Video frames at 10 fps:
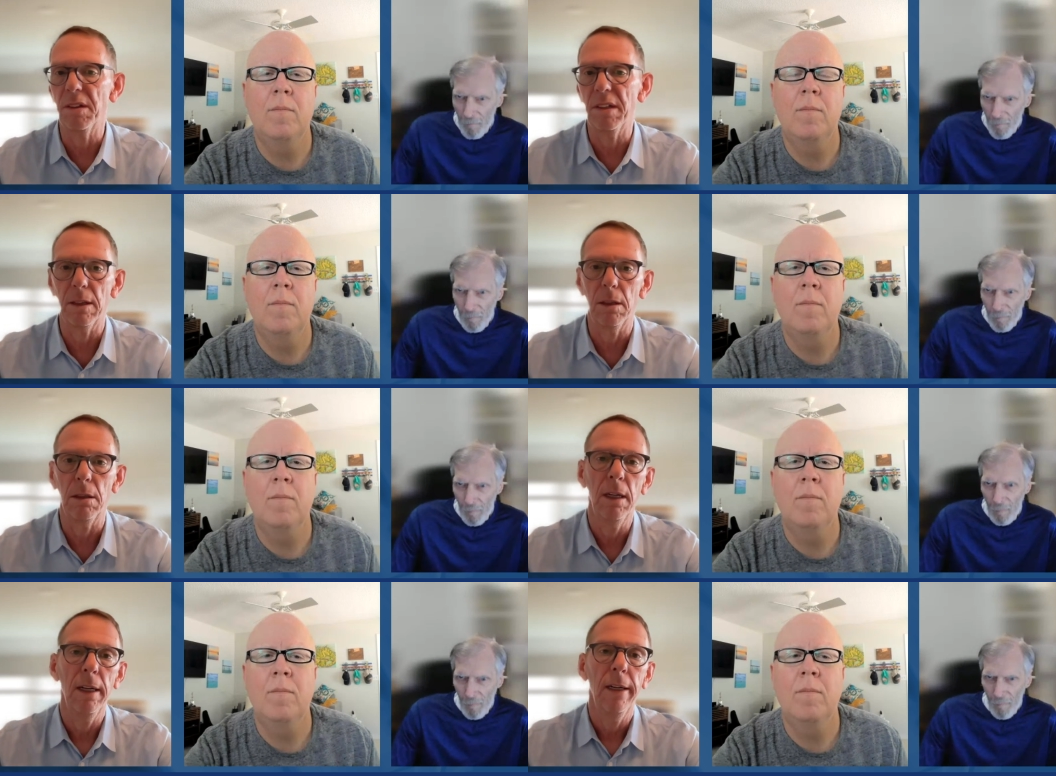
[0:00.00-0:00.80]
Speaker 1: that
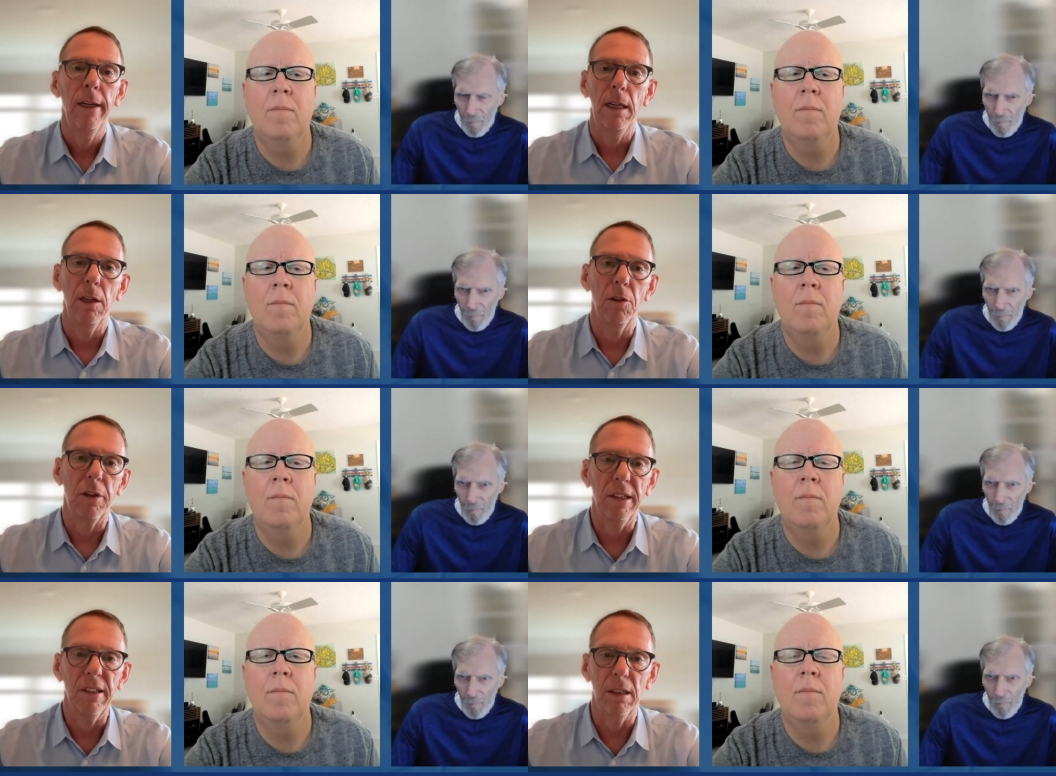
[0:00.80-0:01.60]
are you know,
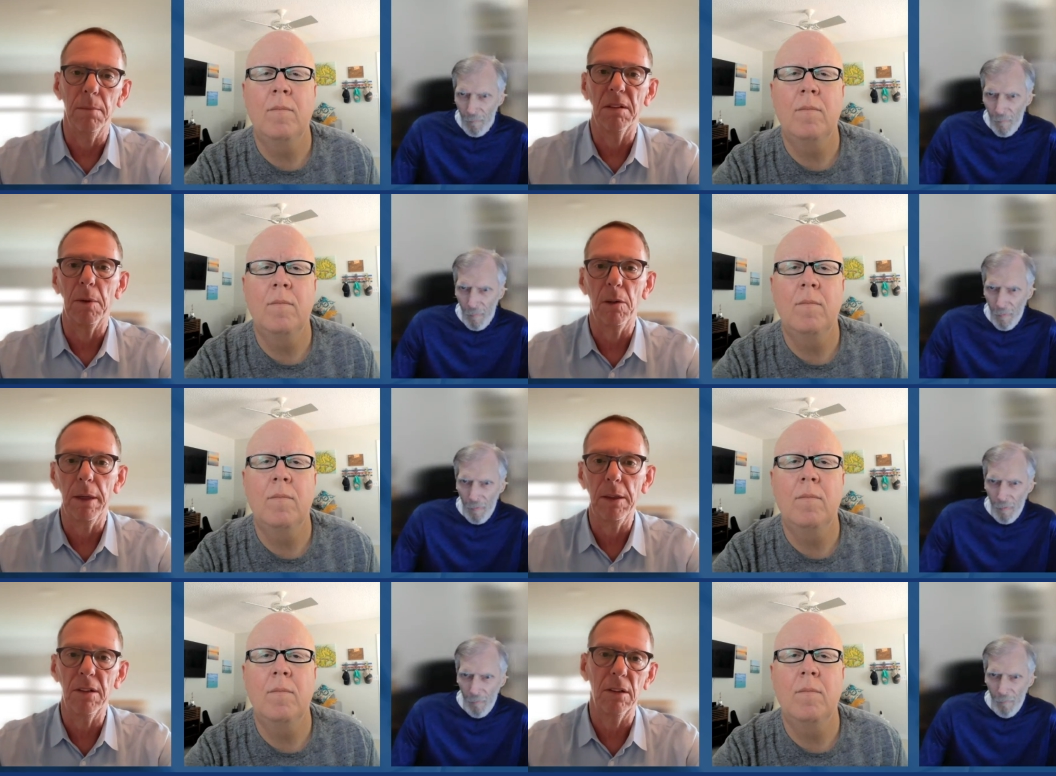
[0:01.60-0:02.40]
trying to set up smart
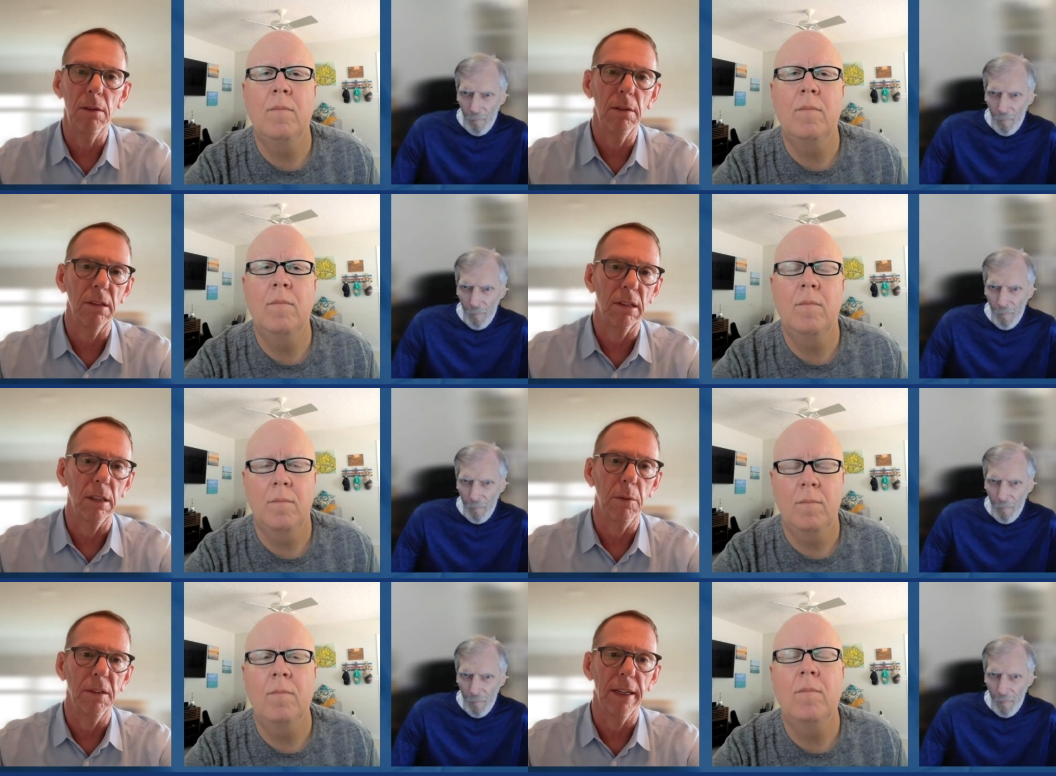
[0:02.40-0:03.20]
registers. It's going
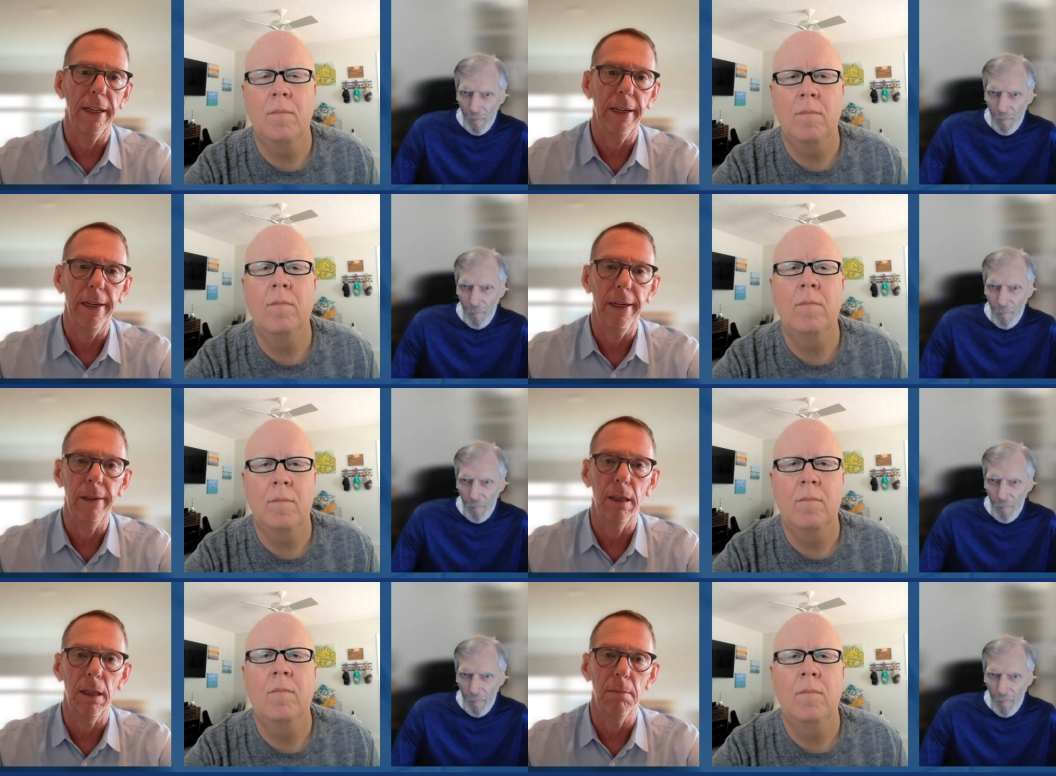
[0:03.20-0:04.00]
to reside
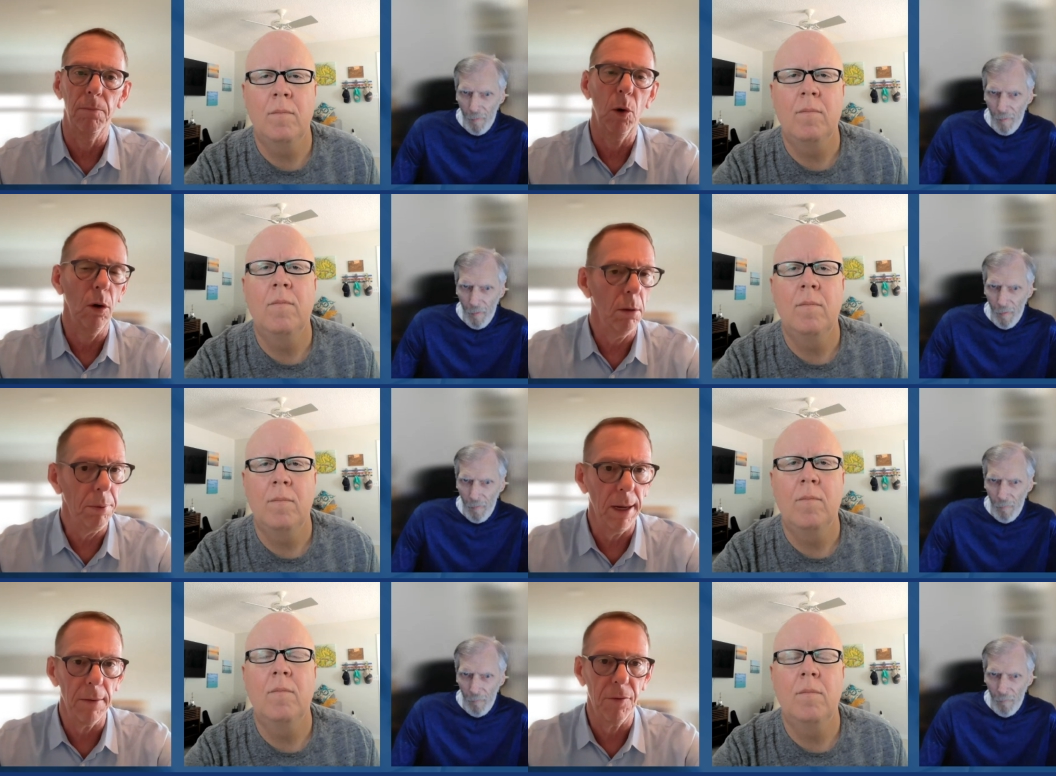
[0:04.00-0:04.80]
on oil
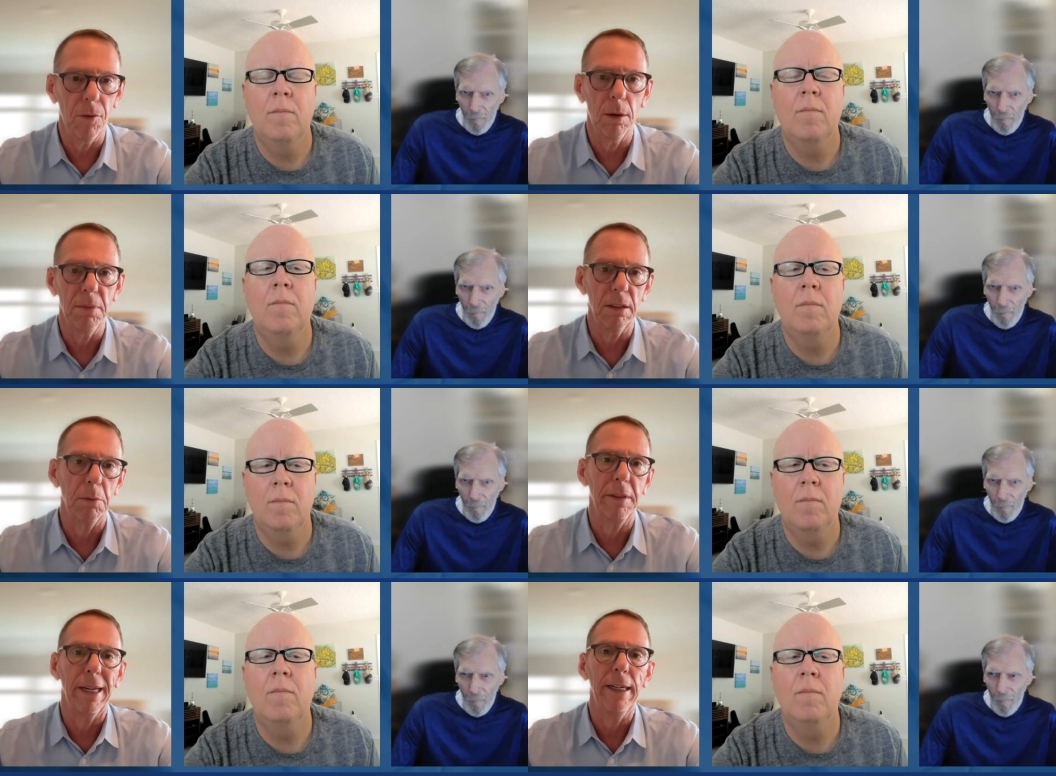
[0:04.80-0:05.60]
platforms. It's
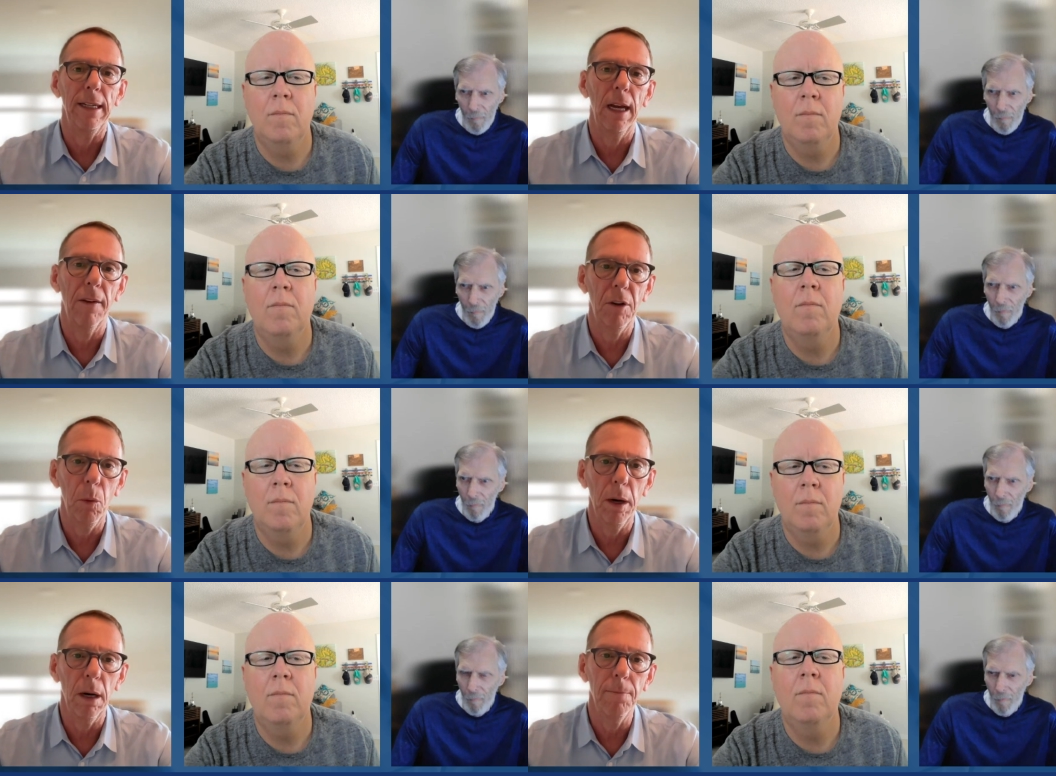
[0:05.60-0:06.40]
residing
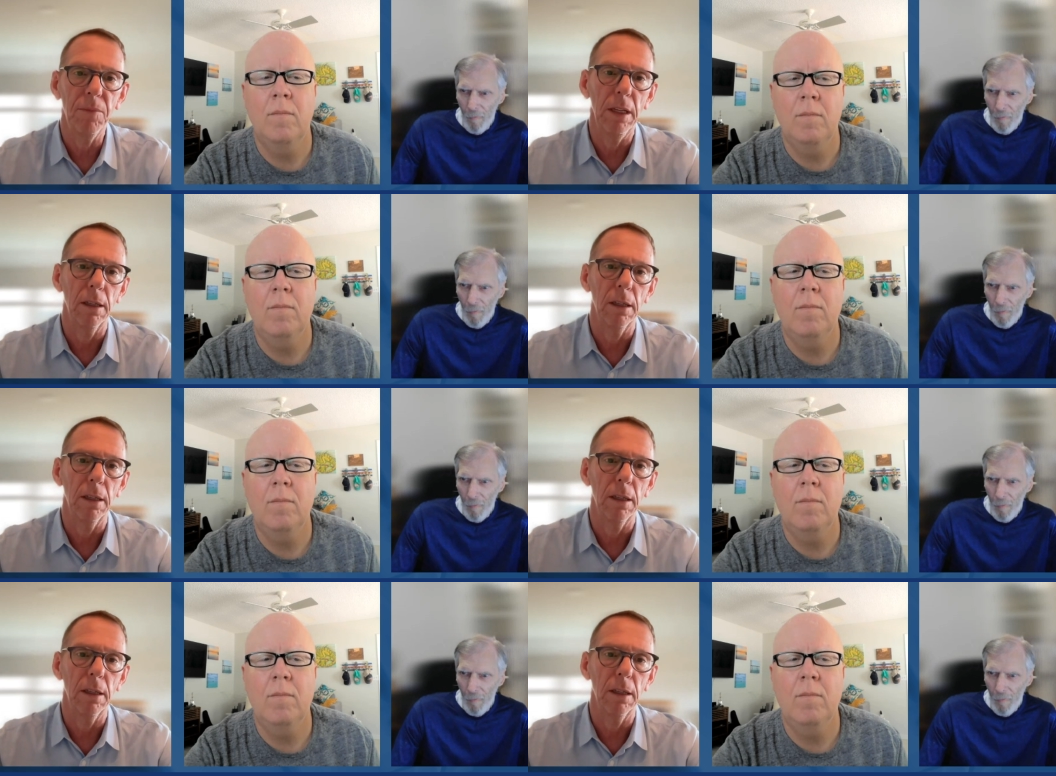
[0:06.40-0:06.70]
everywhere. And the